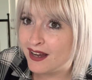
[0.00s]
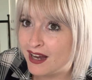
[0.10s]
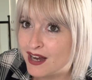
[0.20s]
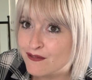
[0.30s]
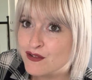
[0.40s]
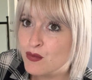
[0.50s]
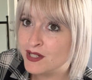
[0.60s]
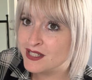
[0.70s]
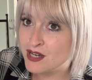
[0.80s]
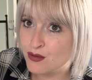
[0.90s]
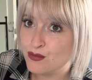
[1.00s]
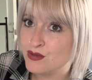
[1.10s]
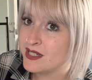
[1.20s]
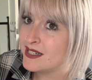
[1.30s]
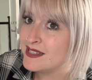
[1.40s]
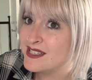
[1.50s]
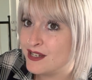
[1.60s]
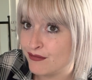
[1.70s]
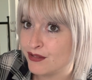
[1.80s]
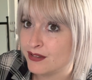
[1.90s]
everyone's nose is
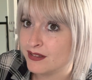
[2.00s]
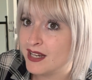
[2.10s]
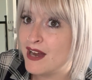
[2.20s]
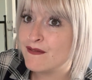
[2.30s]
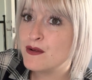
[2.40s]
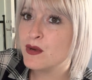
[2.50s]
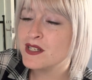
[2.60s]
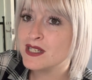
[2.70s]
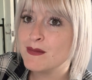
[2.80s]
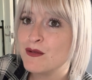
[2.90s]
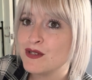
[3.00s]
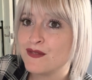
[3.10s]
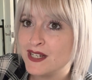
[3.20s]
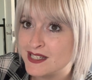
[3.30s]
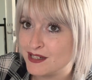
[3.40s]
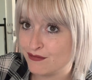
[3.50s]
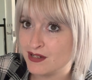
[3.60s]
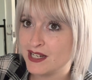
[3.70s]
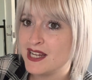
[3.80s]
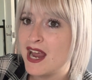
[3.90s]
different. Everyone smells things
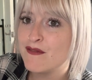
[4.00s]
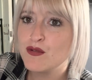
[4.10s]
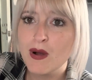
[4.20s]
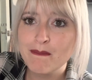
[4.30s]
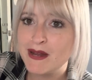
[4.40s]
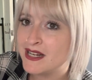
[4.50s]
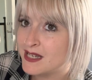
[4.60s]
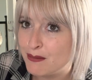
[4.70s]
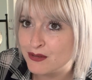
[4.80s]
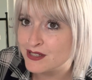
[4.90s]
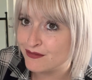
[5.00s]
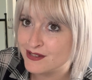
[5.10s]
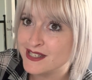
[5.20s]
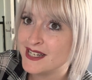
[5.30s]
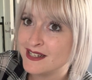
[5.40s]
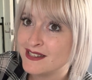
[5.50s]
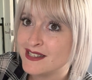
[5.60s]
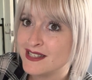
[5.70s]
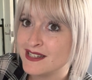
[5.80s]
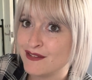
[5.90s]
differently. Everyone picks up on different
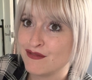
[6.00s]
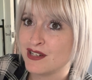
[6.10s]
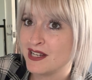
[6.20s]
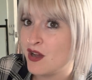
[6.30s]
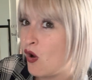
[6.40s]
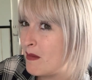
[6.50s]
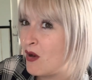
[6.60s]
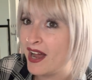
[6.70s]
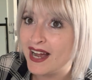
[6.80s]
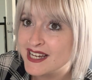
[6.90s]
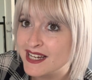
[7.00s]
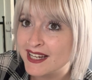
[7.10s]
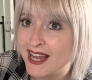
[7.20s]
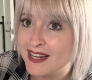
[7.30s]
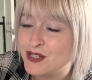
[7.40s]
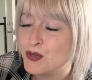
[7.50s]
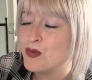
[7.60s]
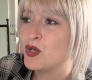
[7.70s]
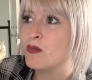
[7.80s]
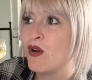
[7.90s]
scents differently. I might hate a candle,
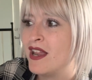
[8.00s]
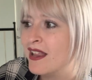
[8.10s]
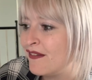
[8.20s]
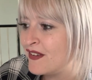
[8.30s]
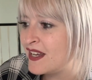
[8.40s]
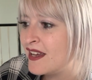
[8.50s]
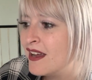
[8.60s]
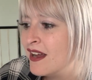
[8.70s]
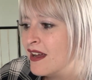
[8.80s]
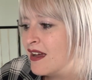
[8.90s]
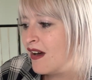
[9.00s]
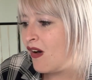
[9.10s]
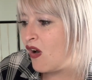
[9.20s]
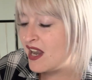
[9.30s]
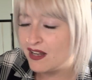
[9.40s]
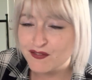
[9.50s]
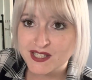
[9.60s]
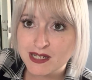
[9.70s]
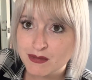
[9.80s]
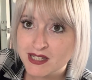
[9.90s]
you might love it. I love
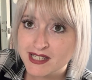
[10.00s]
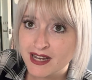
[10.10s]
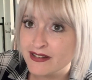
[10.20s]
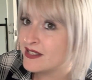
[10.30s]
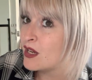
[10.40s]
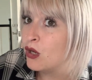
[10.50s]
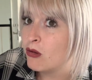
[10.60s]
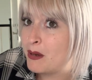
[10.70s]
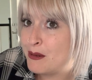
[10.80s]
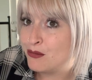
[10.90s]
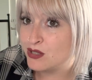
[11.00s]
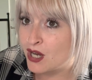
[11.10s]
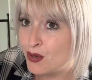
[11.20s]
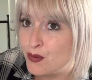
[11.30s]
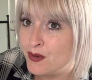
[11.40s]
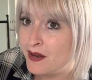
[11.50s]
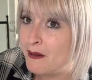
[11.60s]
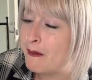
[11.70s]
cinnamon scents, a lot of people don't.